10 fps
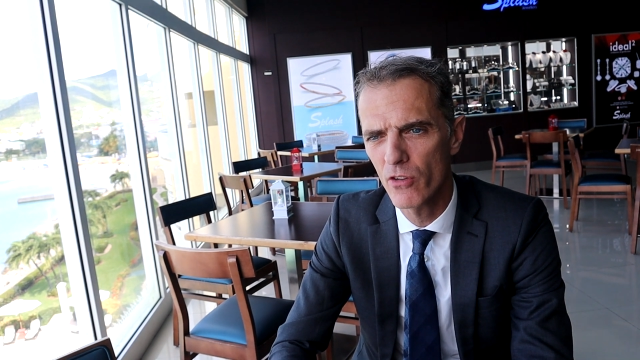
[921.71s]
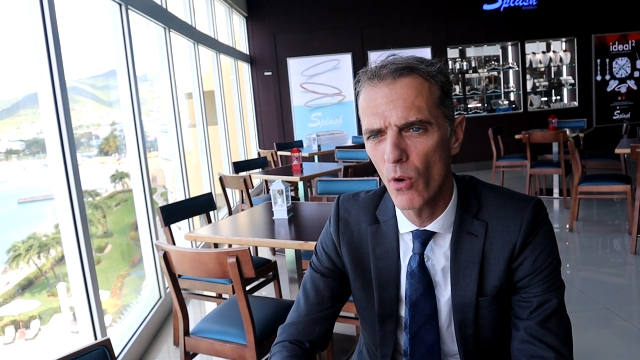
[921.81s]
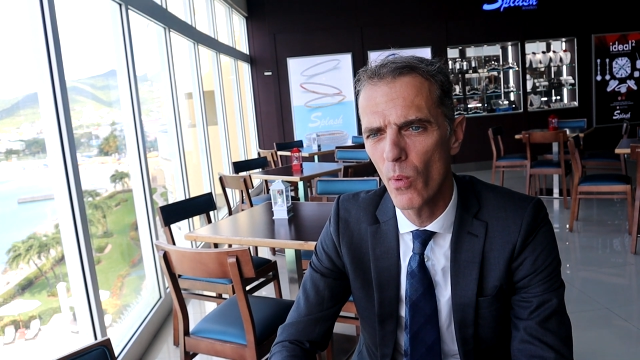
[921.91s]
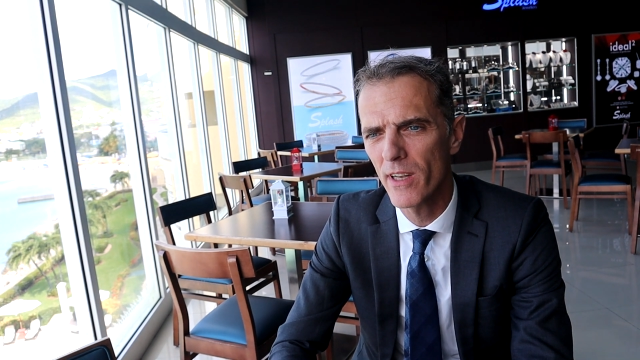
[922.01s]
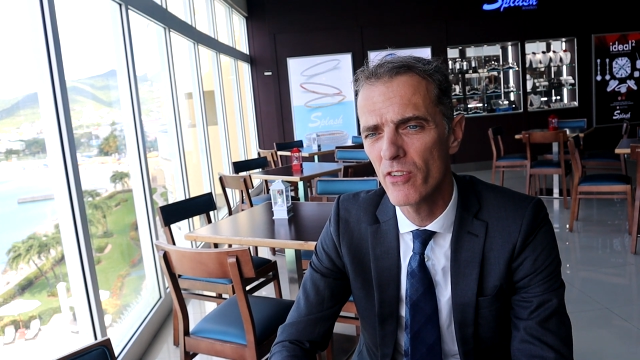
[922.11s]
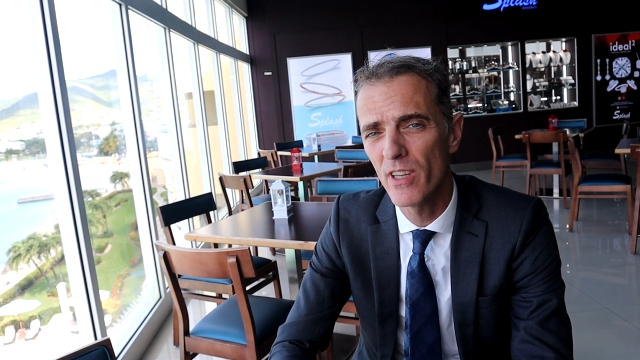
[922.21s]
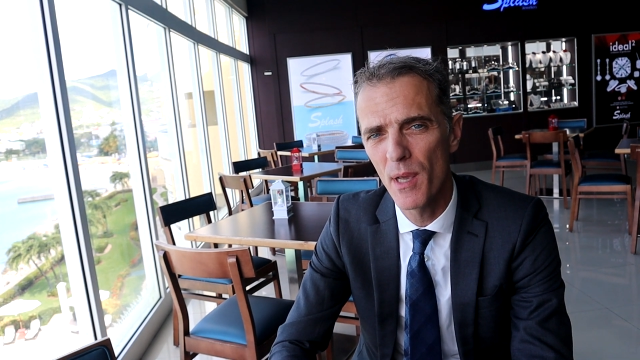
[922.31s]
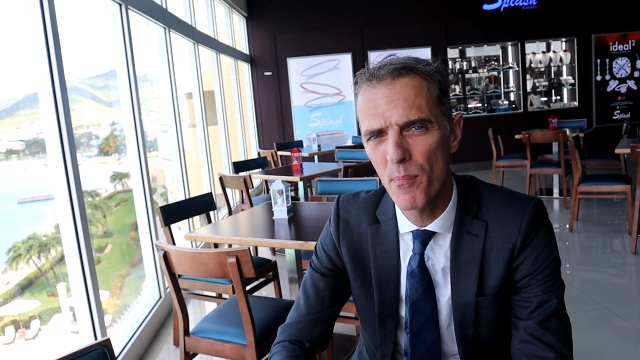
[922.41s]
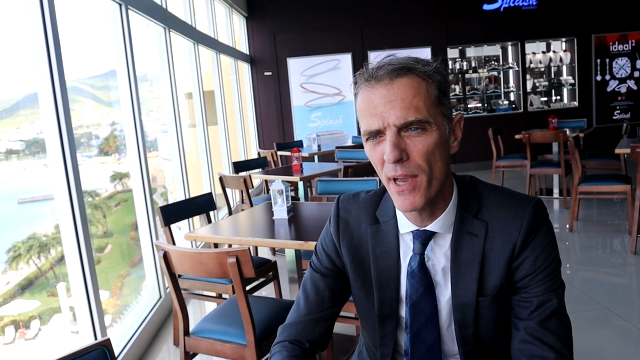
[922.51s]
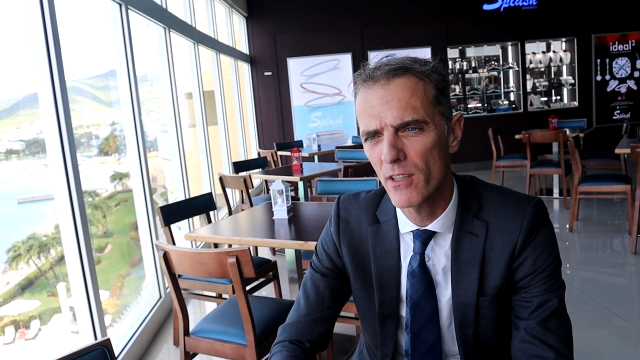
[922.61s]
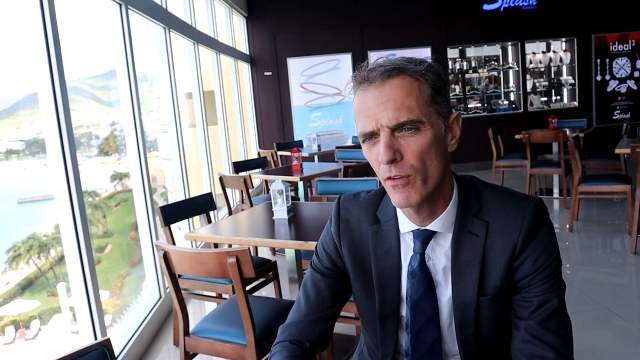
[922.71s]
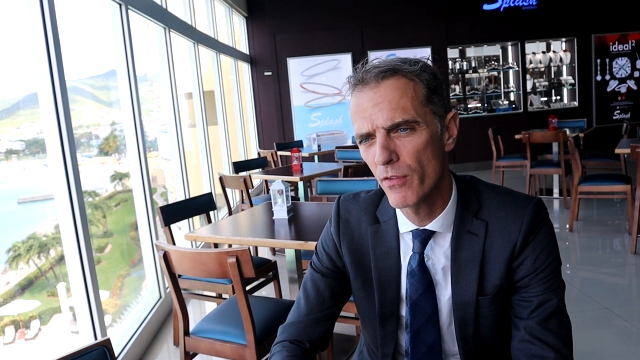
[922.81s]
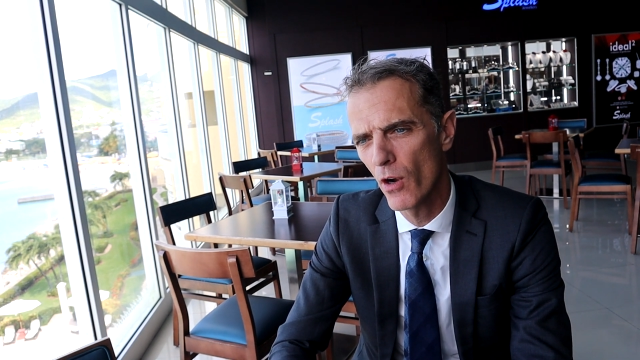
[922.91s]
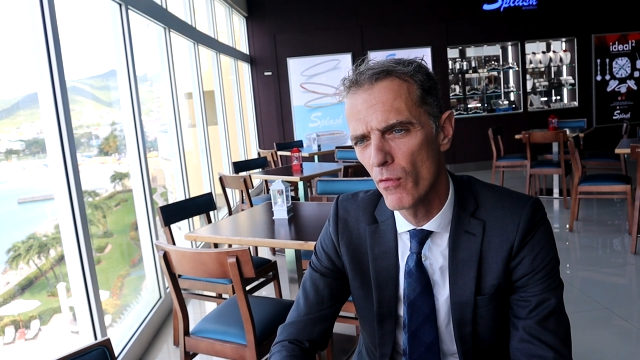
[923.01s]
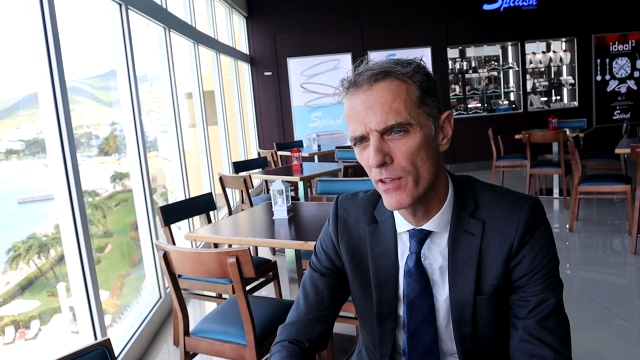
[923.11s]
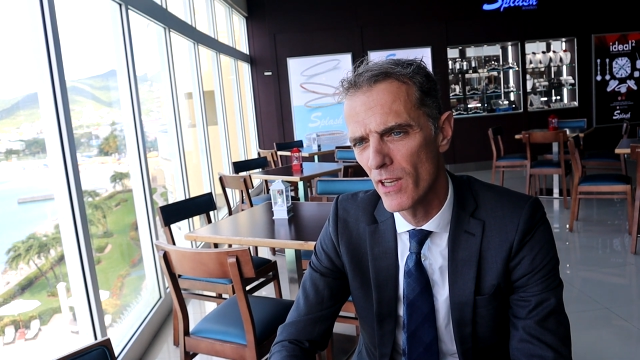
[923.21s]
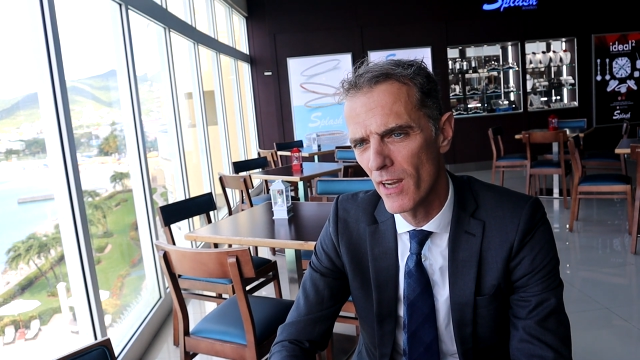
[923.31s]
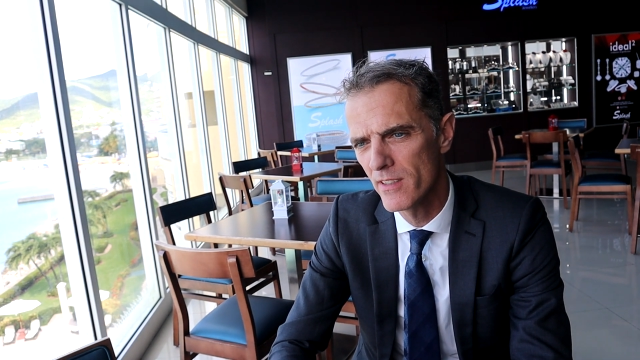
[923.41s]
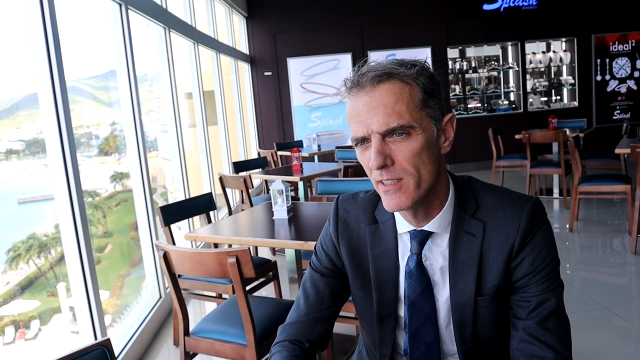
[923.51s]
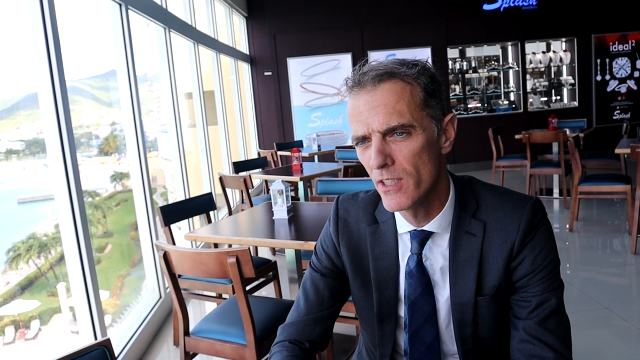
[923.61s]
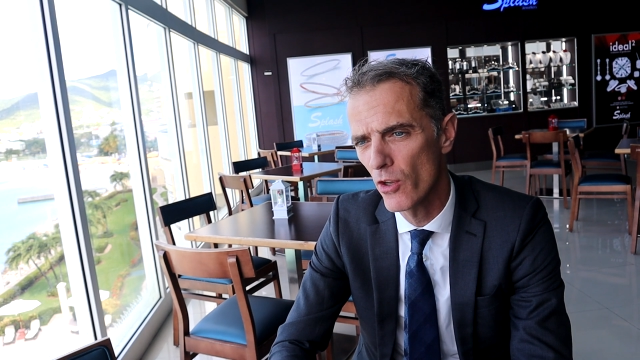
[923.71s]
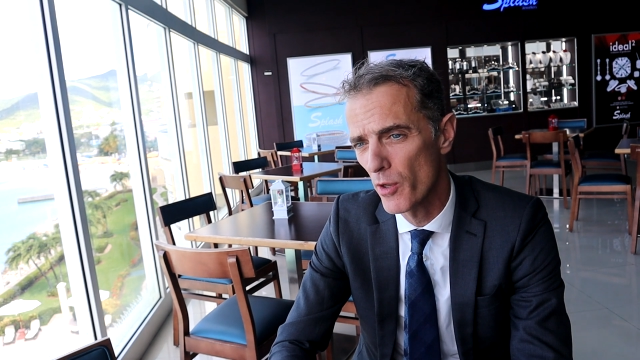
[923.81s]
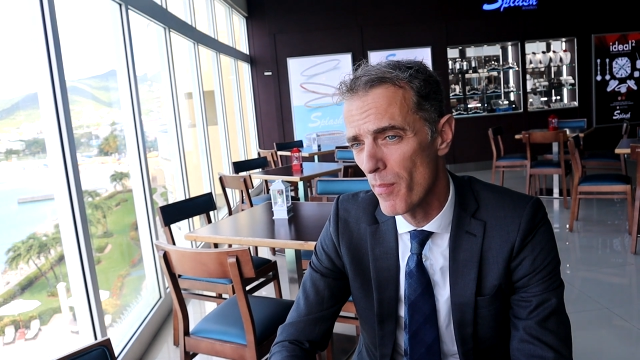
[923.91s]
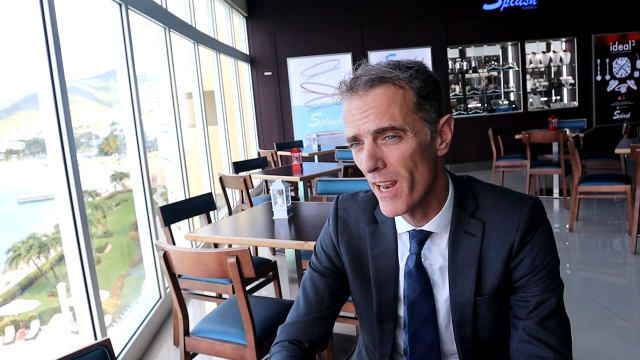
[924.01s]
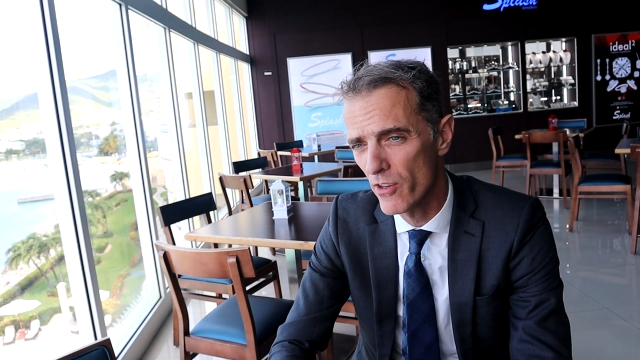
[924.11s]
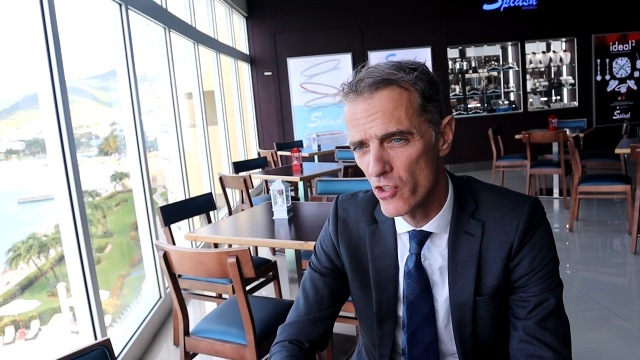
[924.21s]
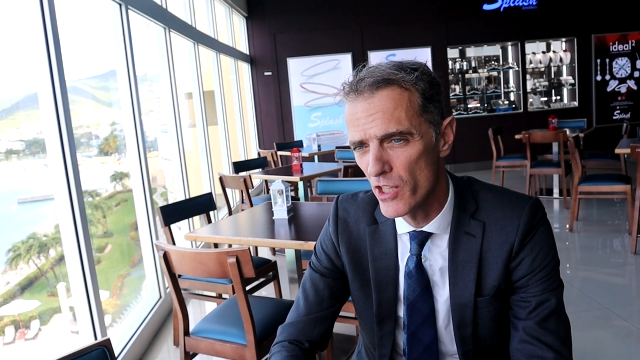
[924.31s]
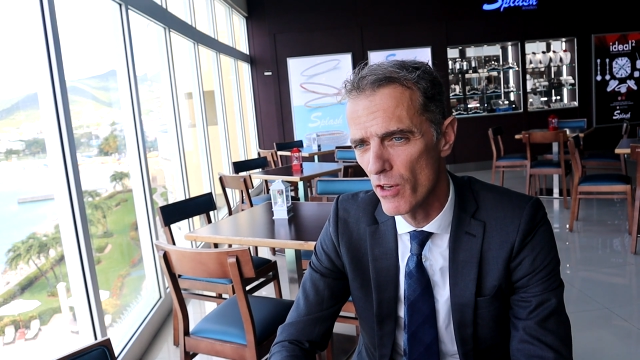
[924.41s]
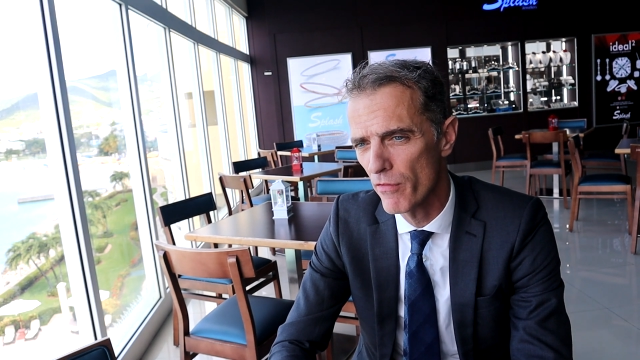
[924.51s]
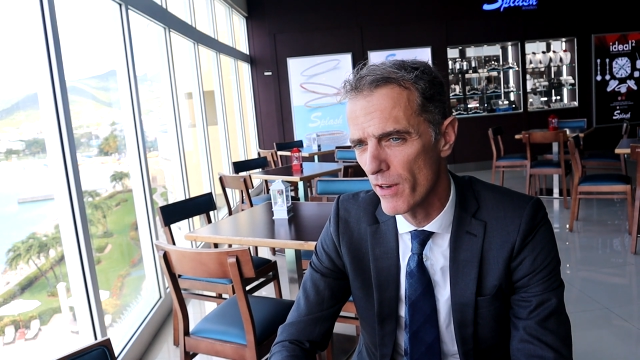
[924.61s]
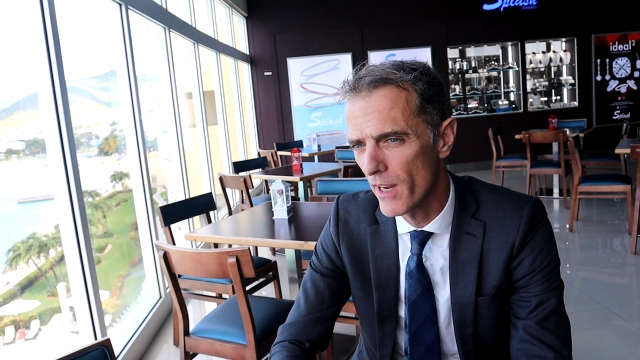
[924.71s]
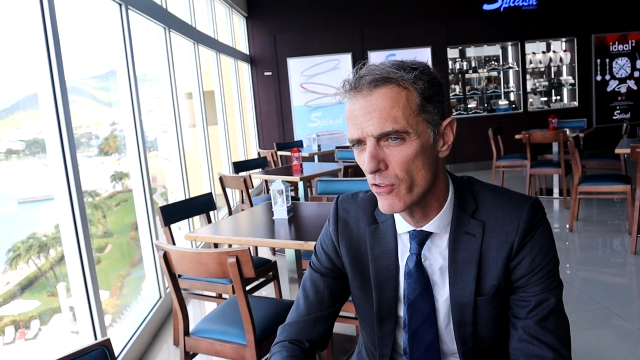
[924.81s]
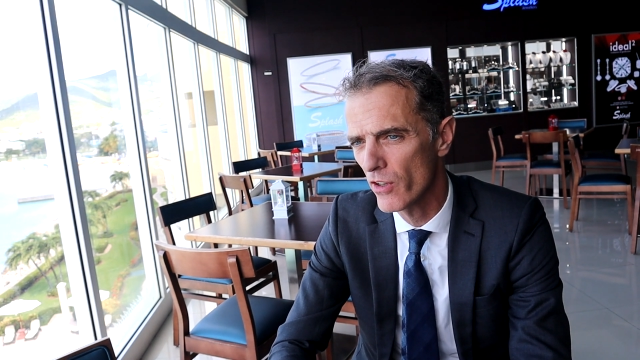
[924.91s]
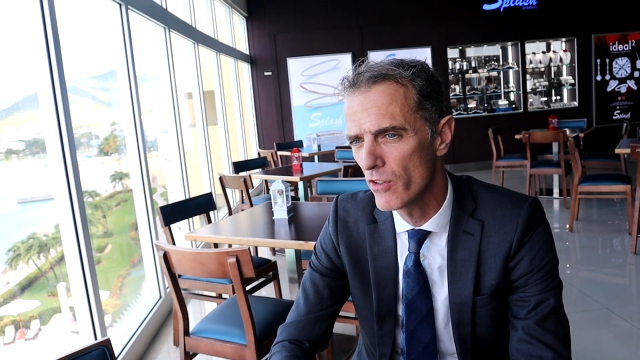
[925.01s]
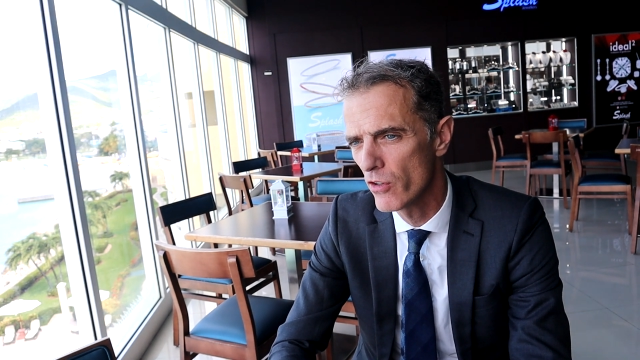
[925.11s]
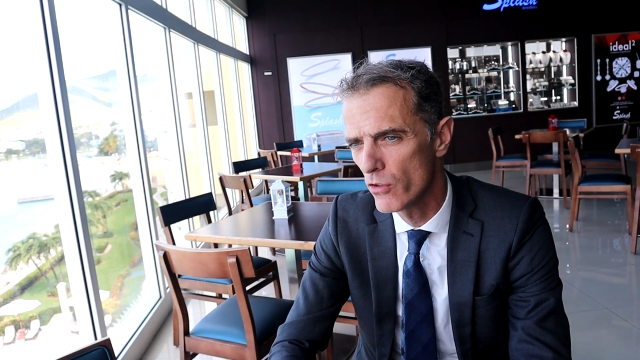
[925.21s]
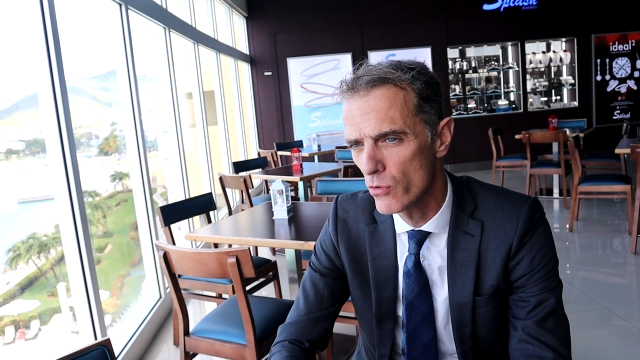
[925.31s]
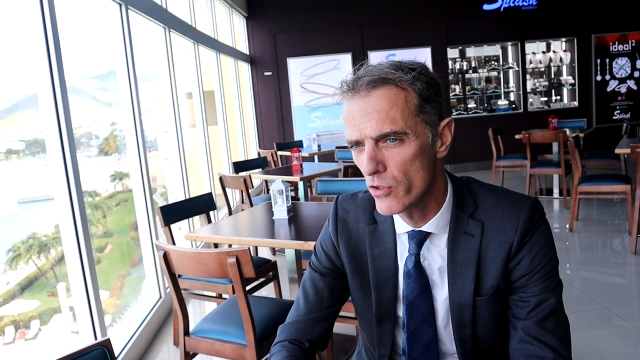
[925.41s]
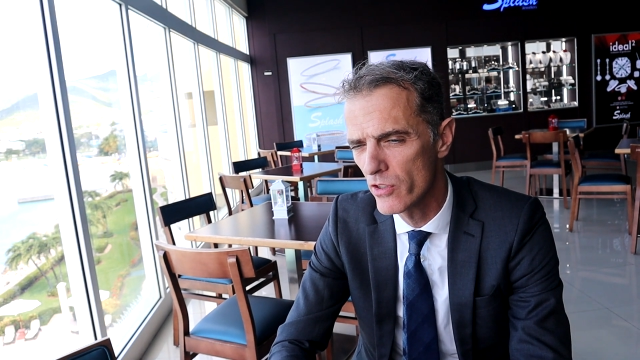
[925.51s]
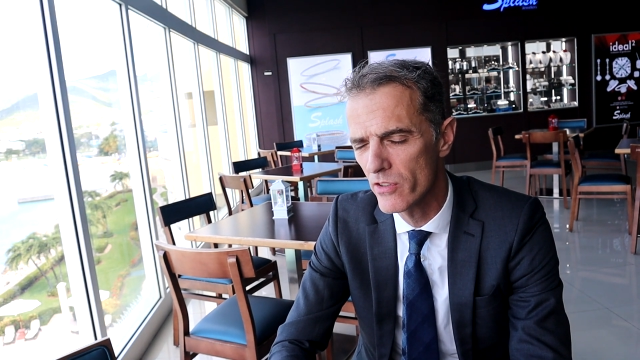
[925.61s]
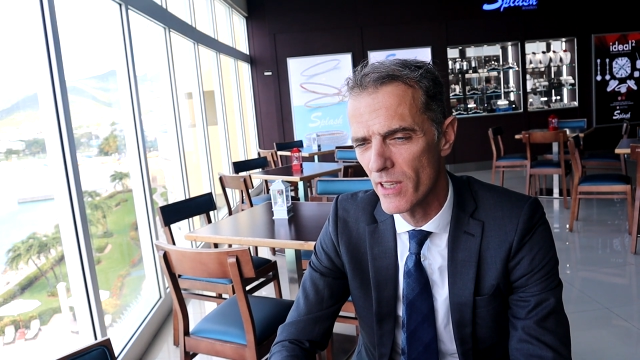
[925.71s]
So what is the impact of COVID-19 on the balance sheet of financial institutions?